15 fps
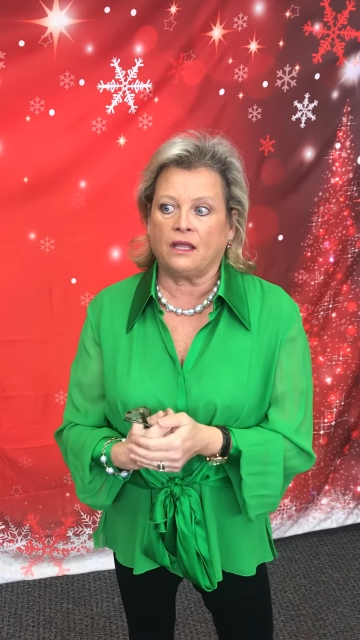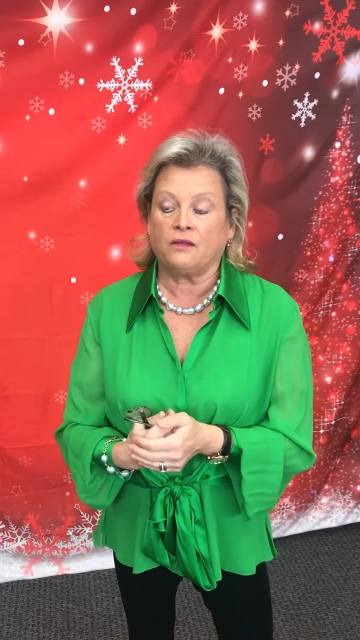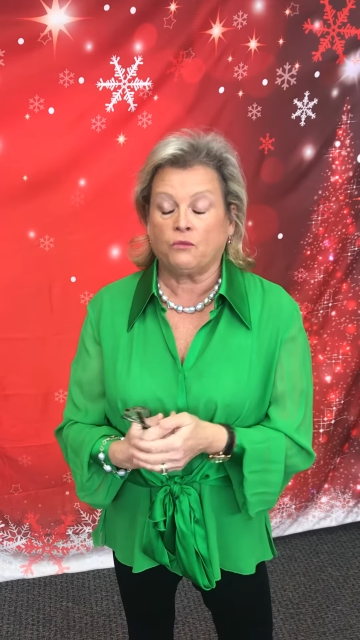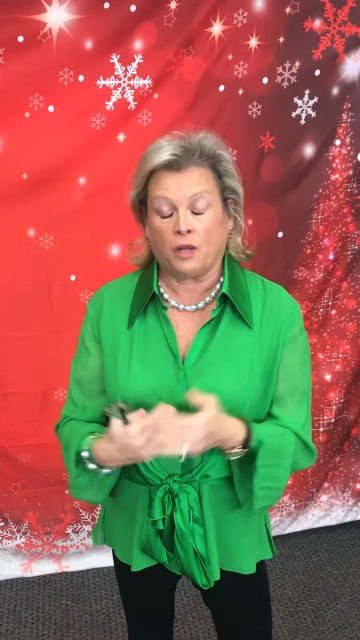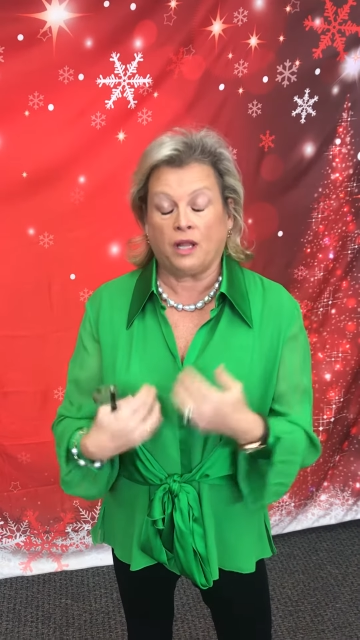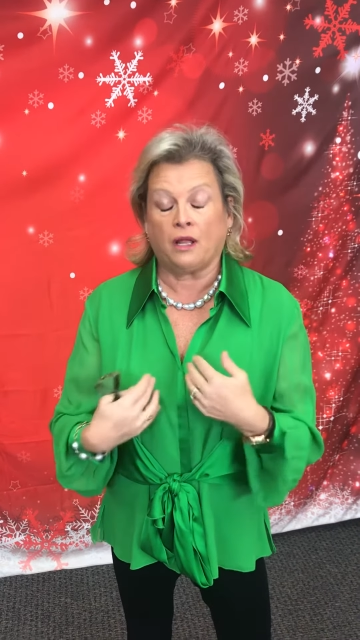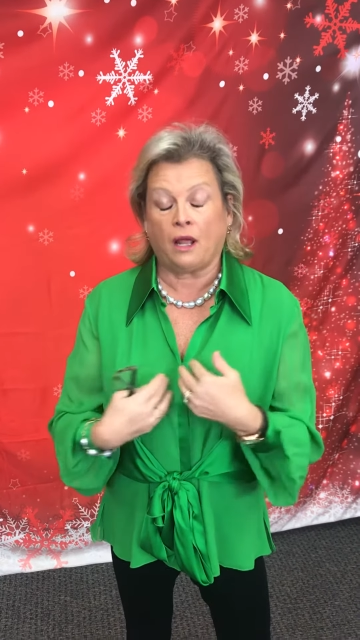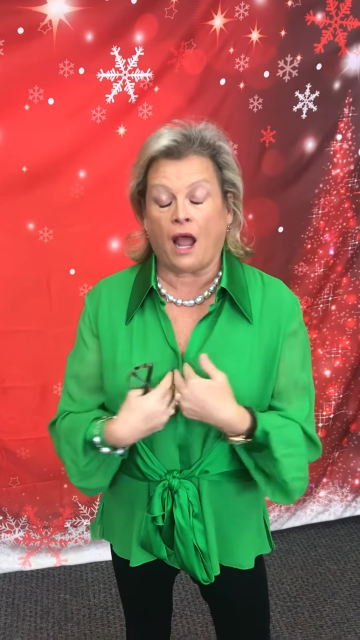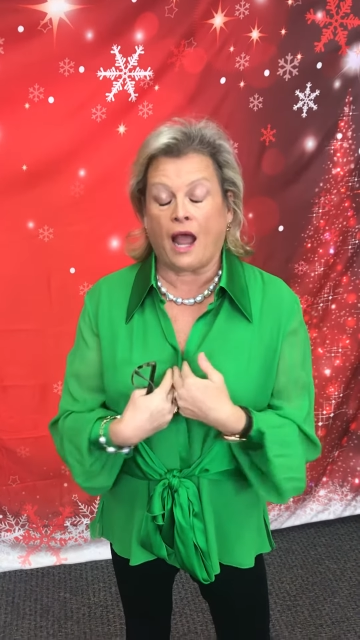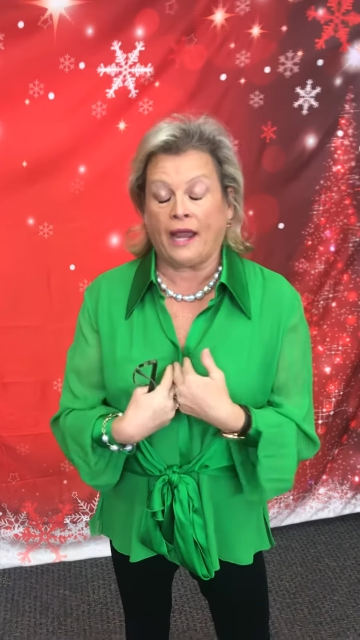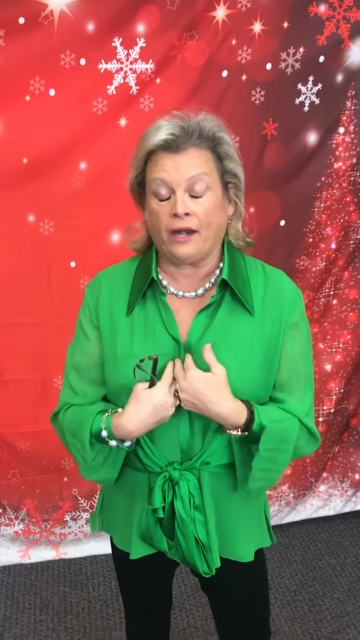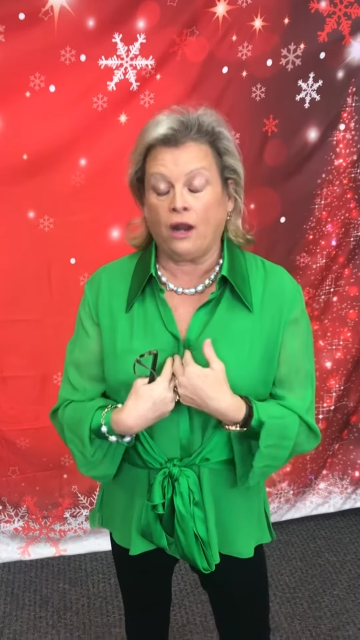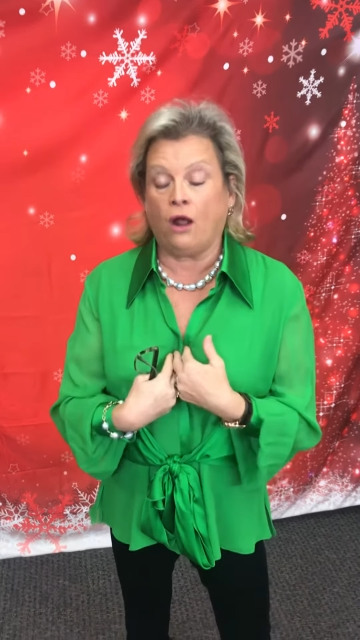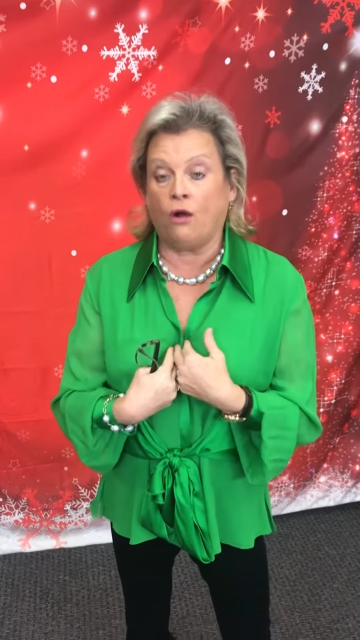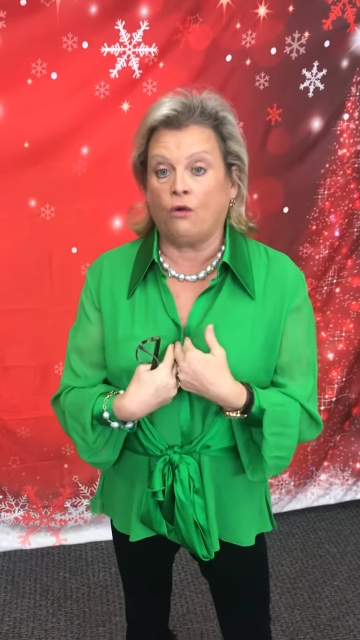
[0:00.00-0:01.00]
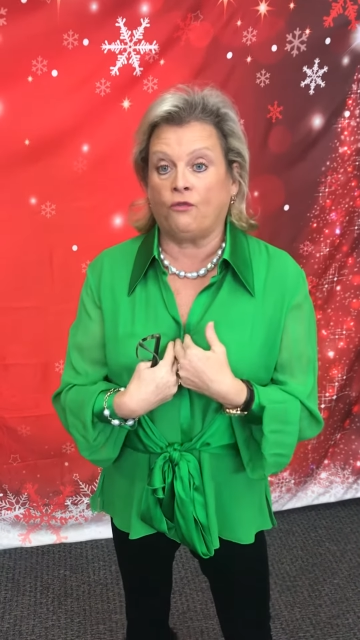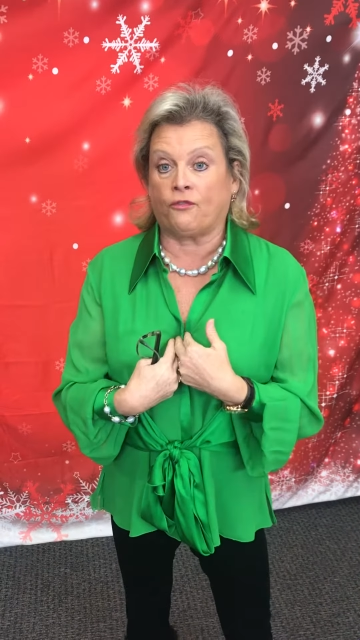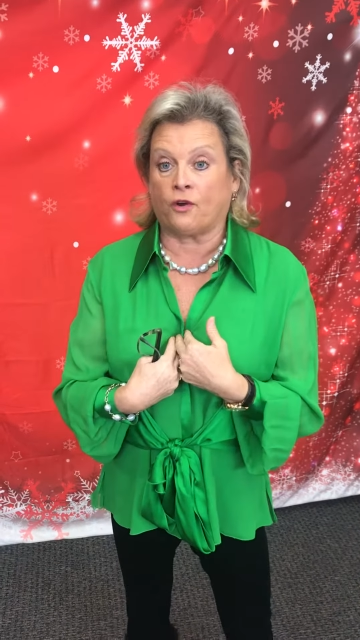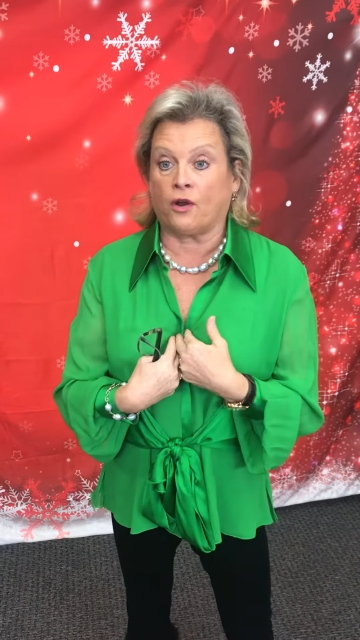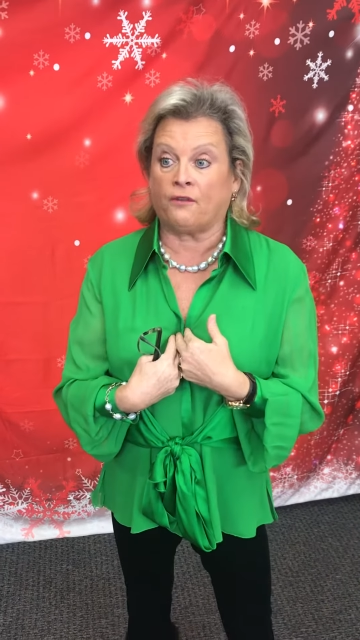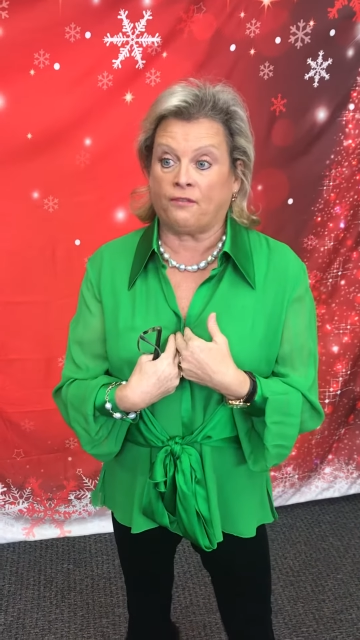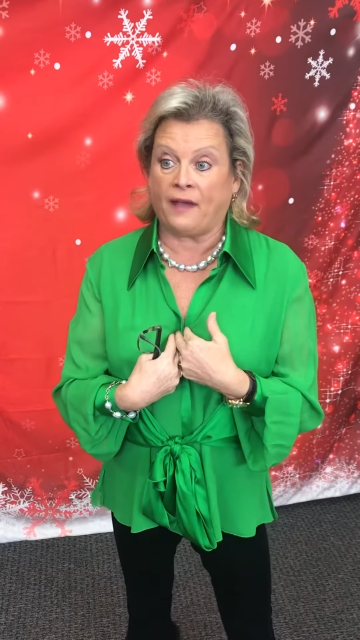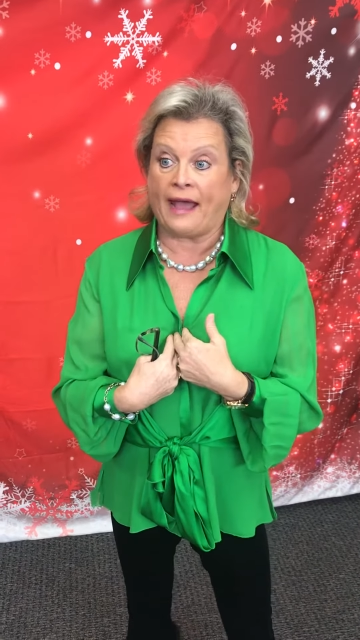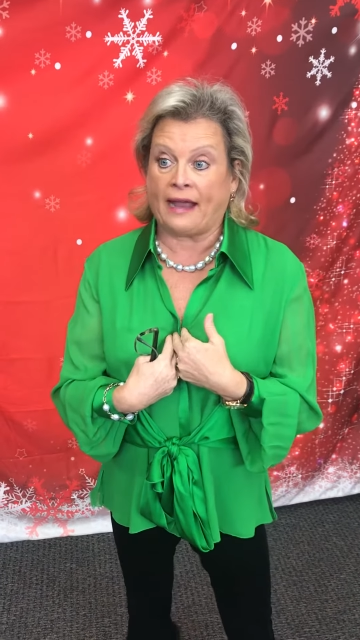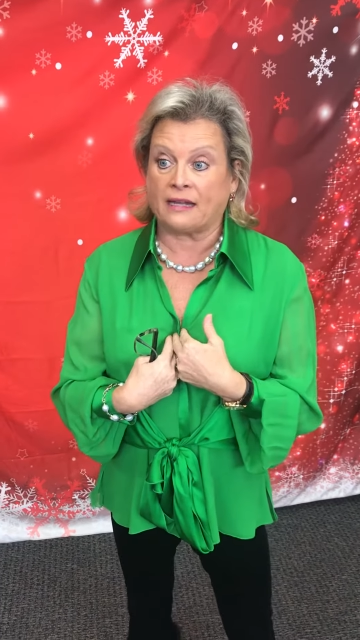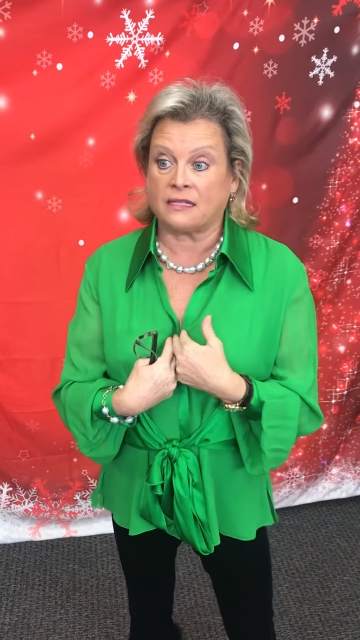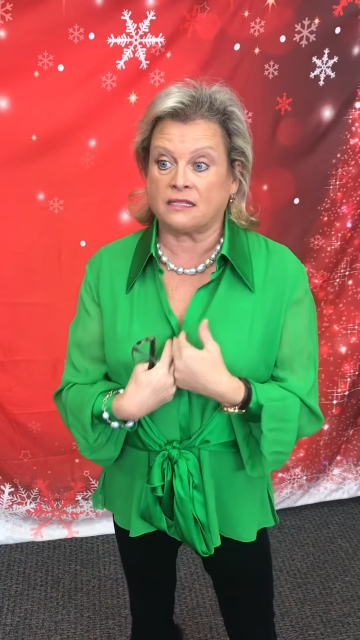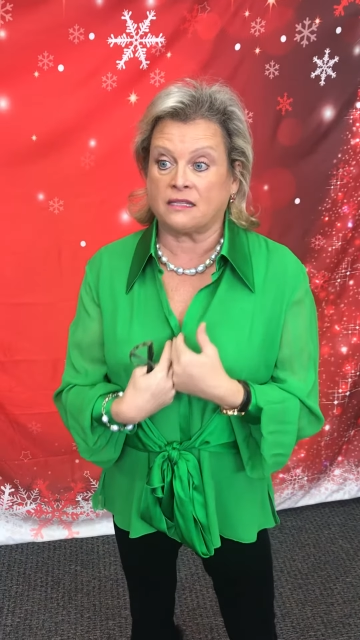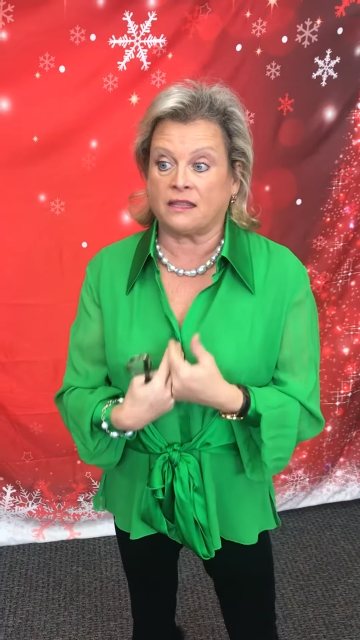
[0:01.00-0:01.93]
I know for a fact